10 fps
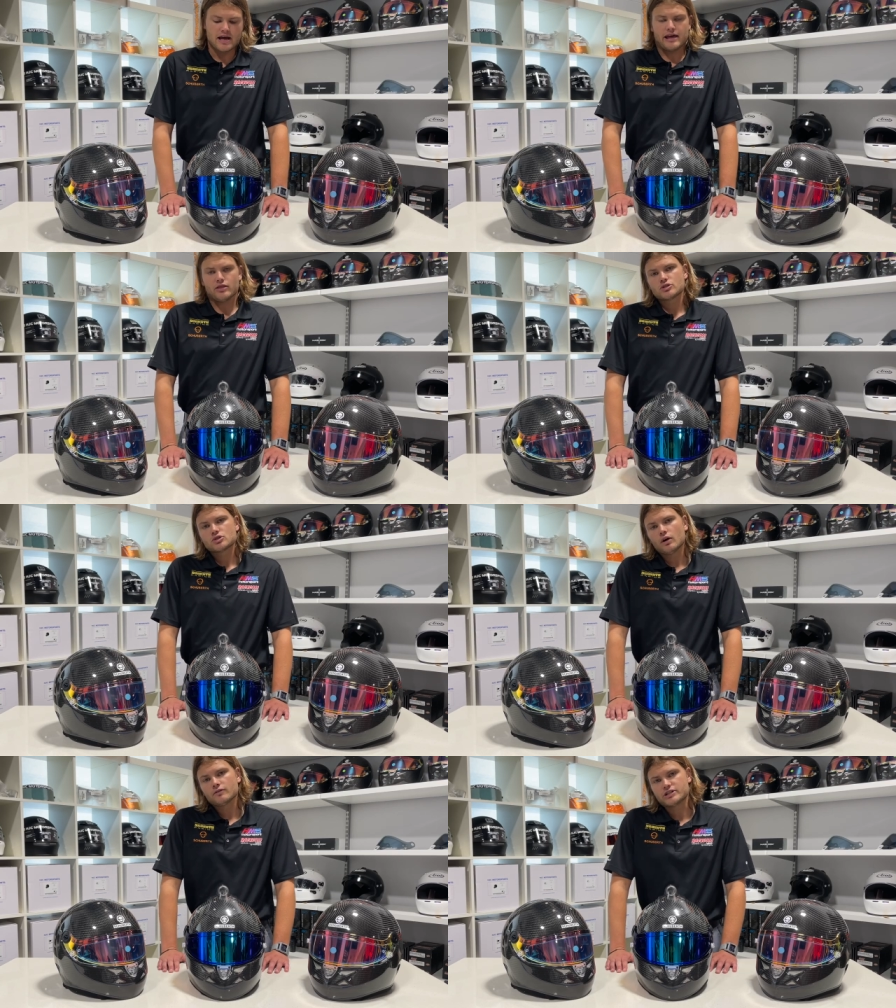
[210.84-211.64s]
And those
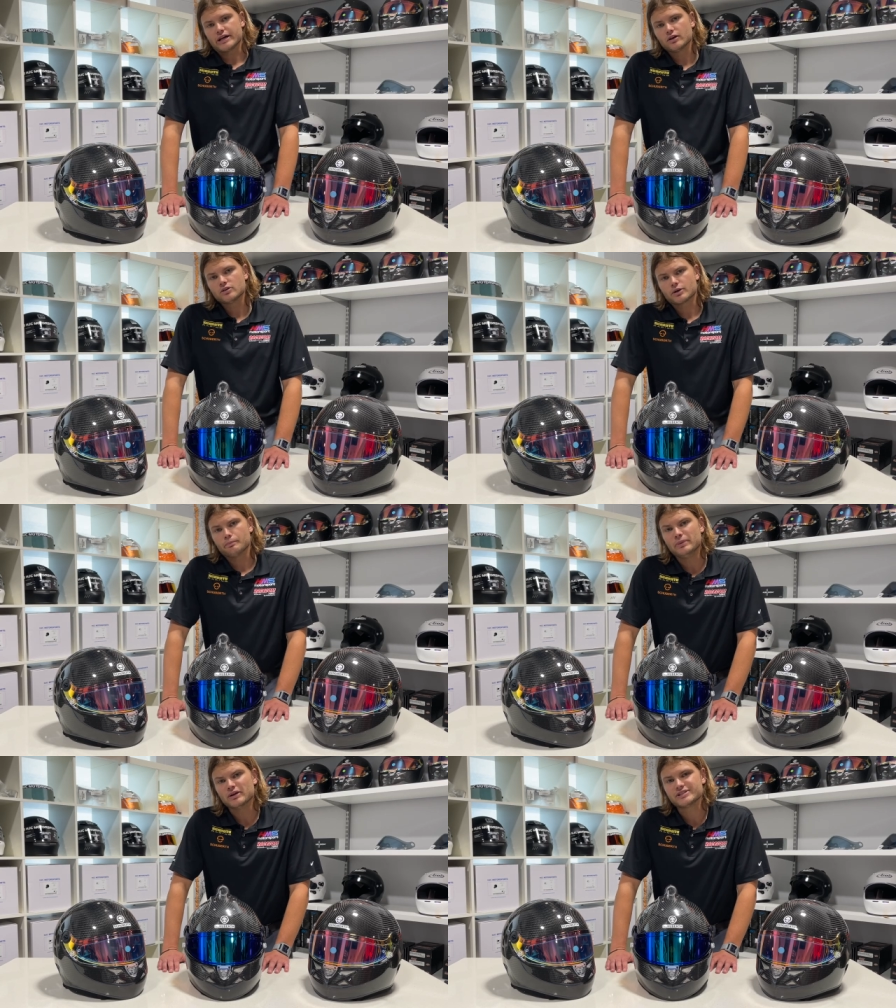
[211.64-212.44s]
12 channels are
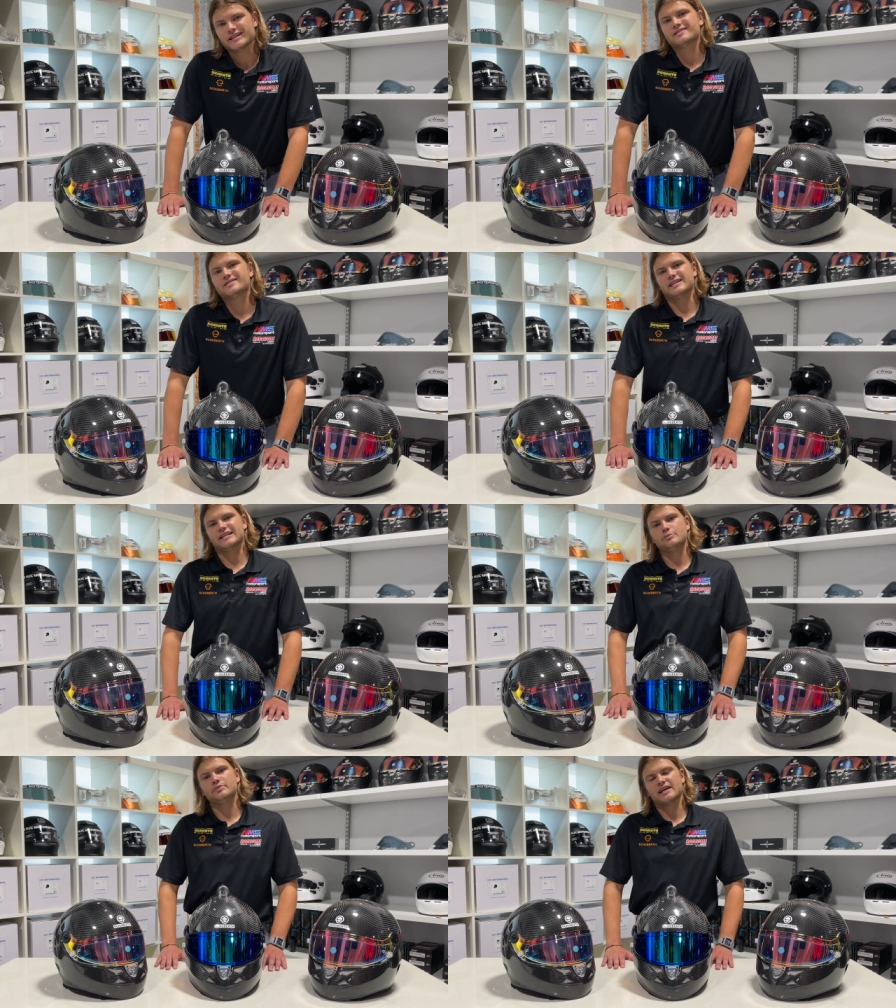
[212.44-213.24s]
built into the
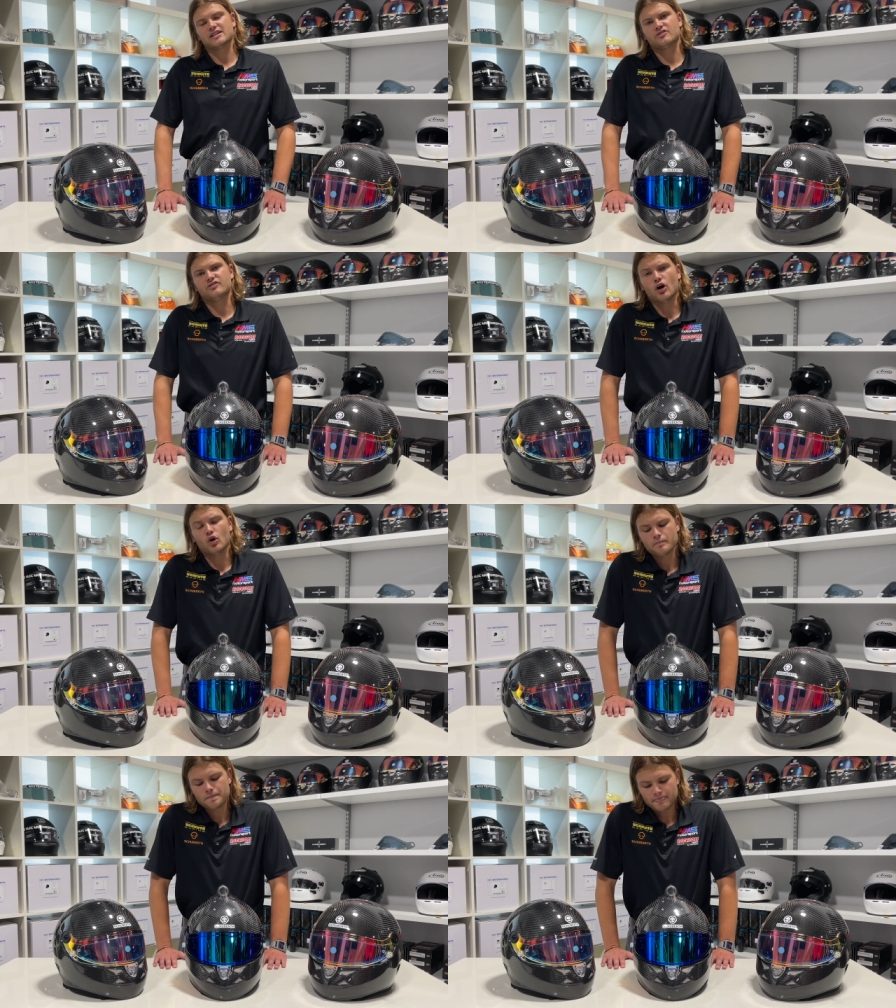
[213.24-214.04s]
EPS
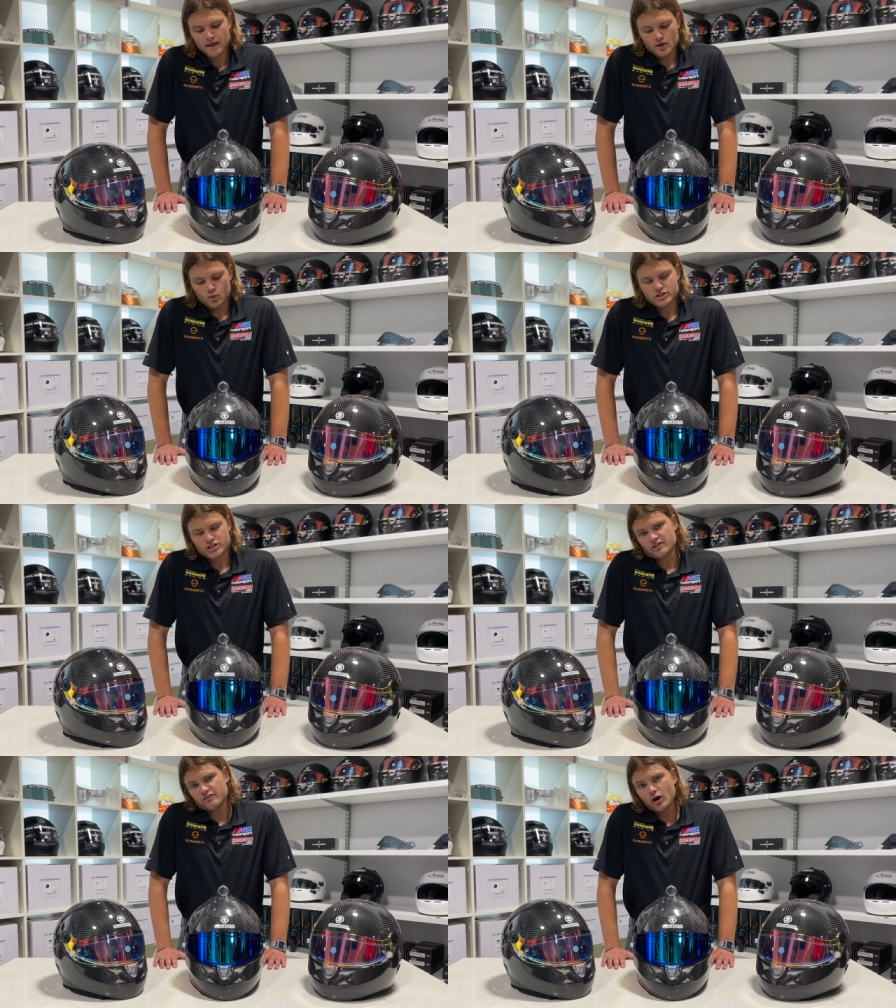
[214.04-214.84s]
foam, which
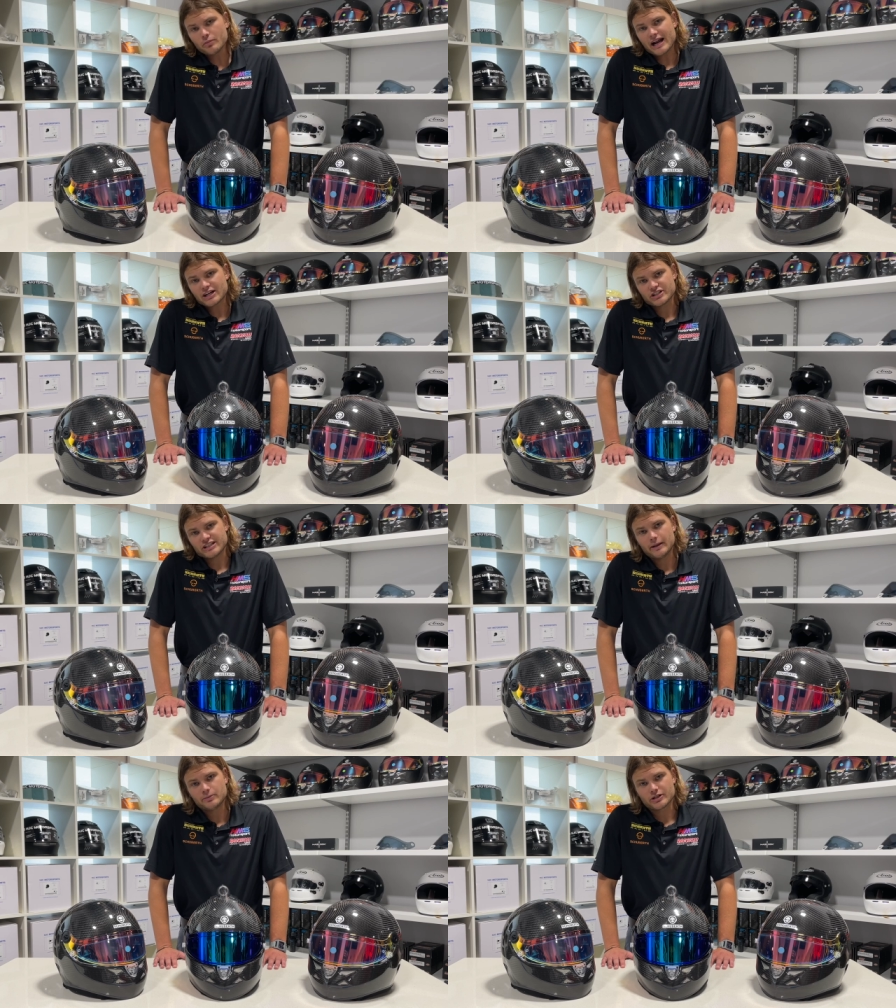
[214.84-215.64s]
is the foam that actually
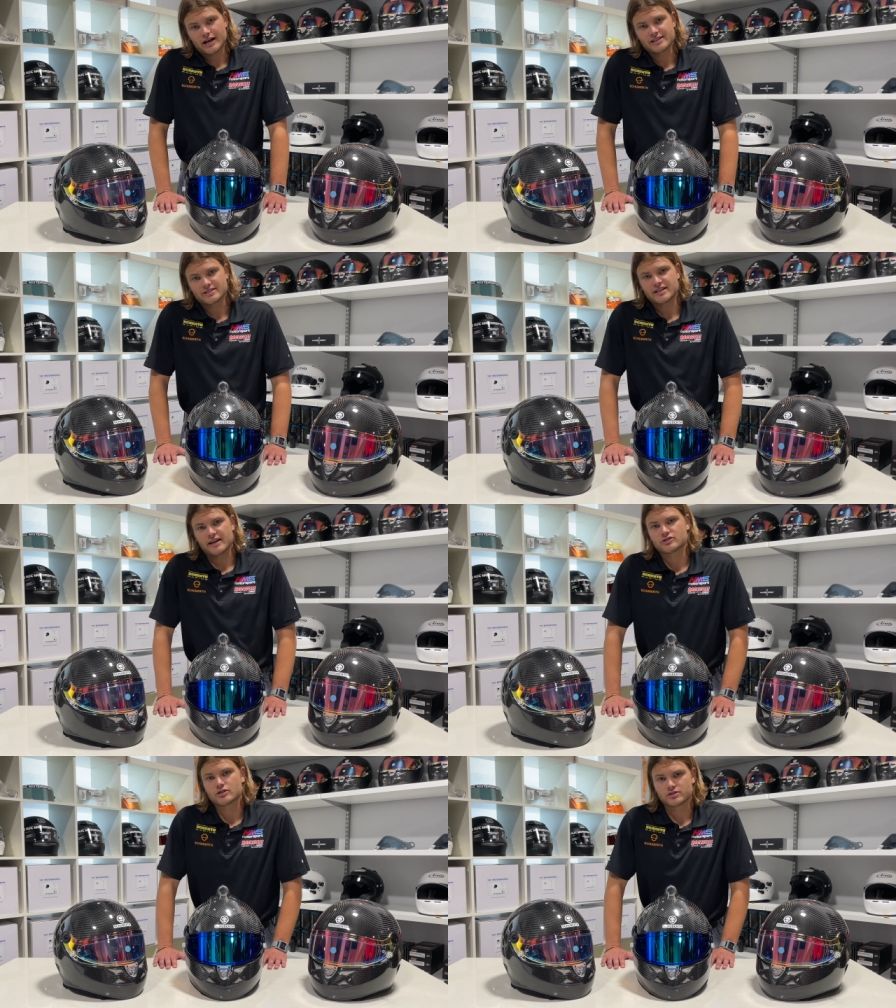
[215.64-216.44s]
keeps your head
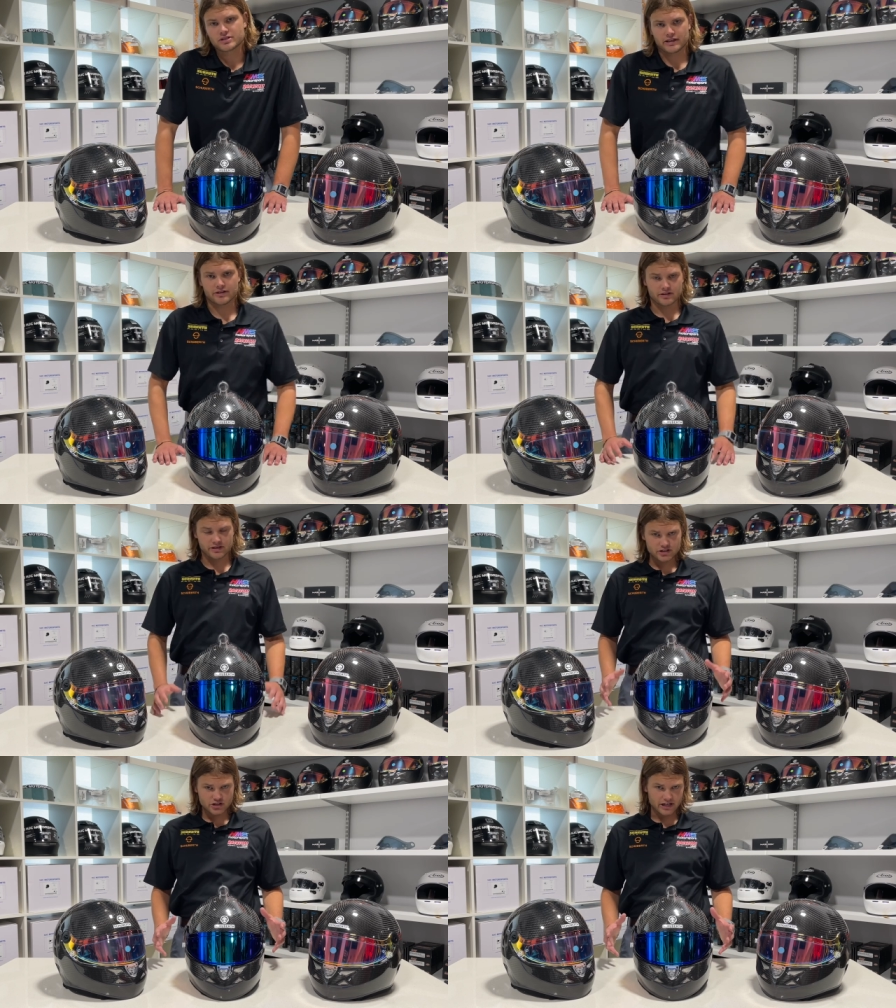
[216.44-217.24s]
safe. So th
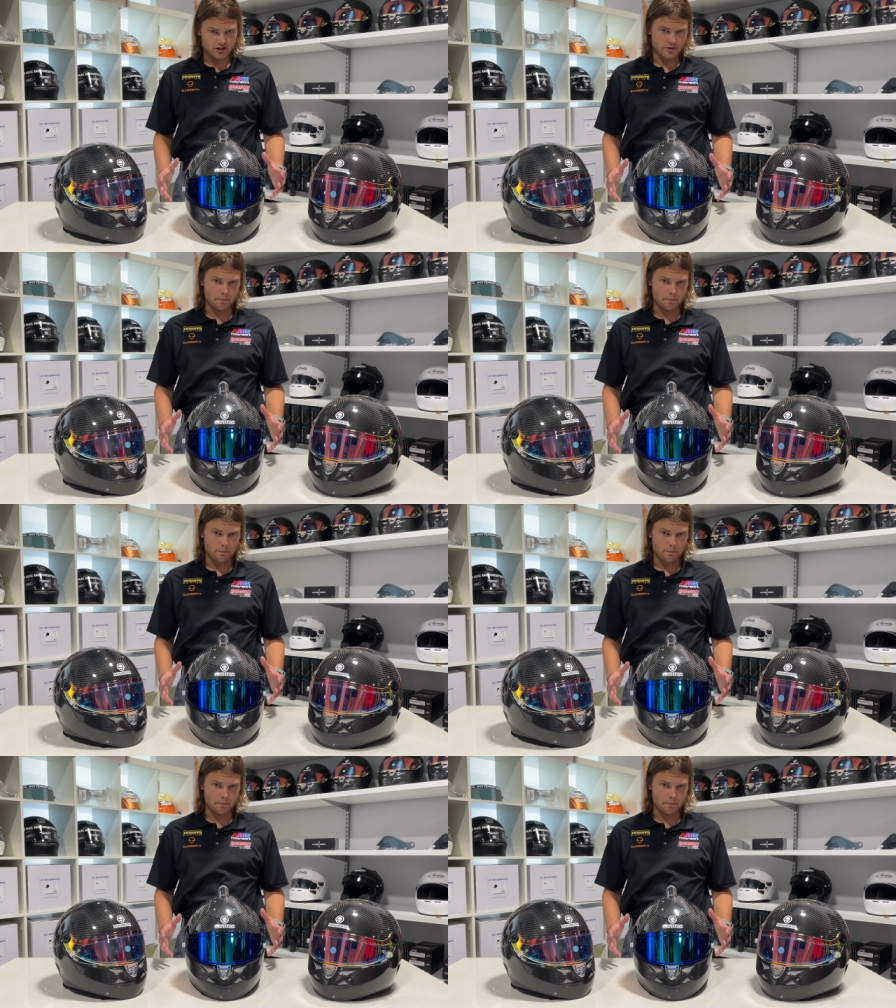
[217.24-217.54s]
these channels are